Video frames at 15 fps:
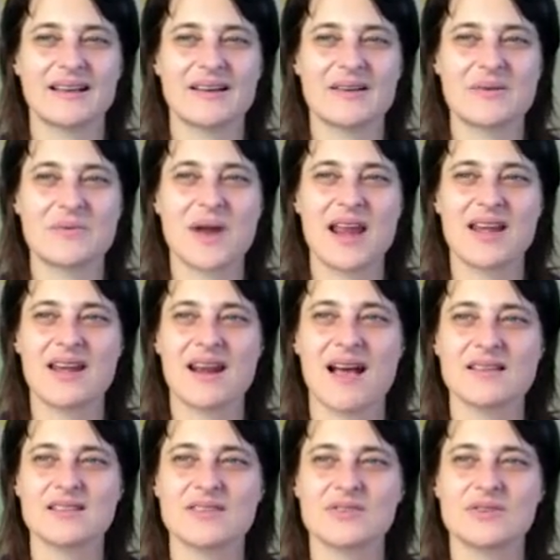right
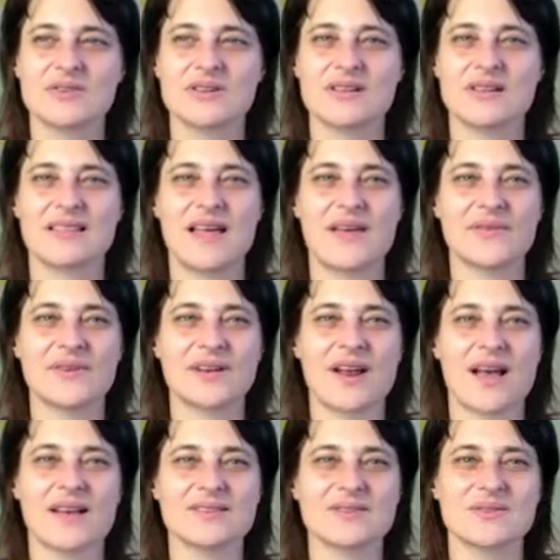nostril, left
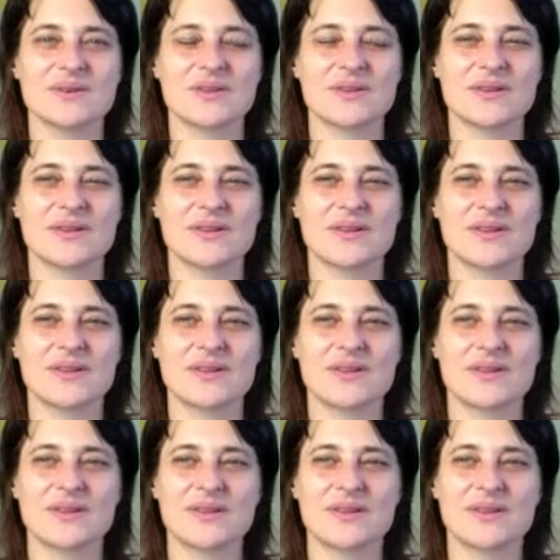nostril,
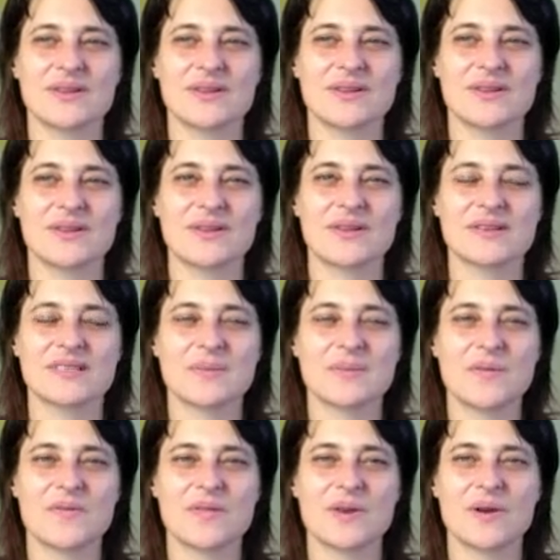tip
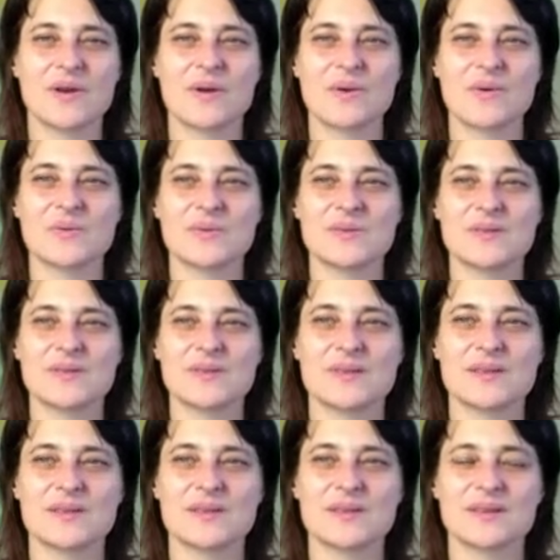of the nose,
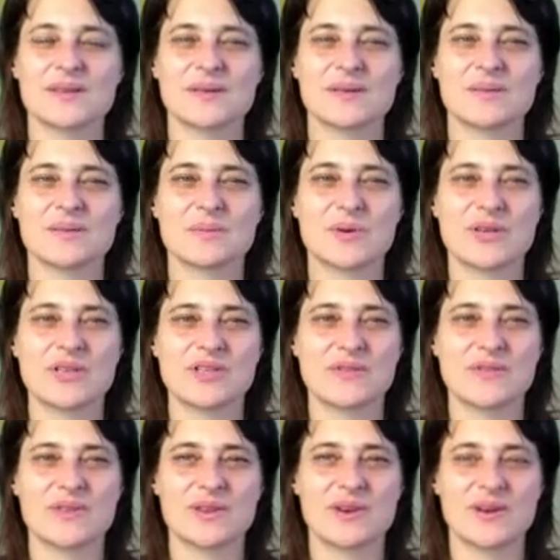bridge
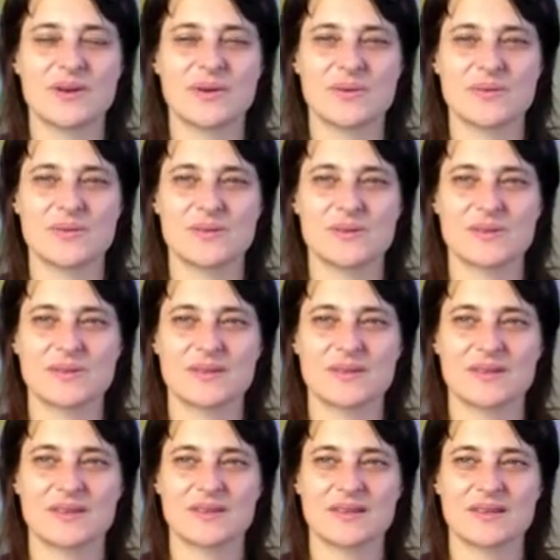of the nose,
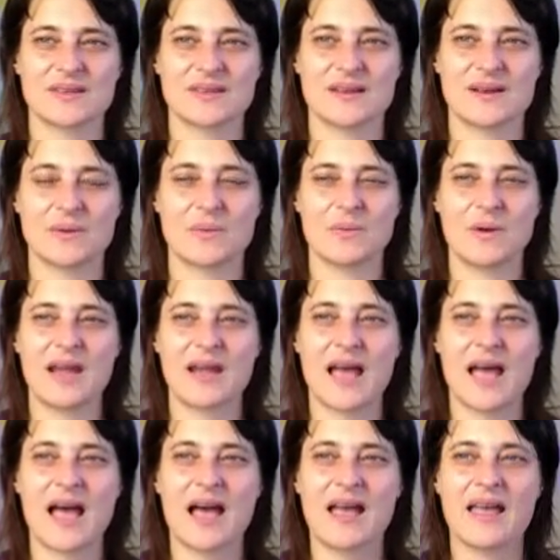right
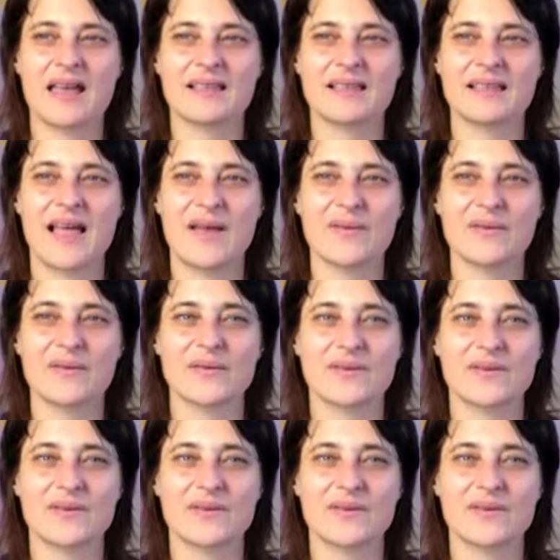eye and left,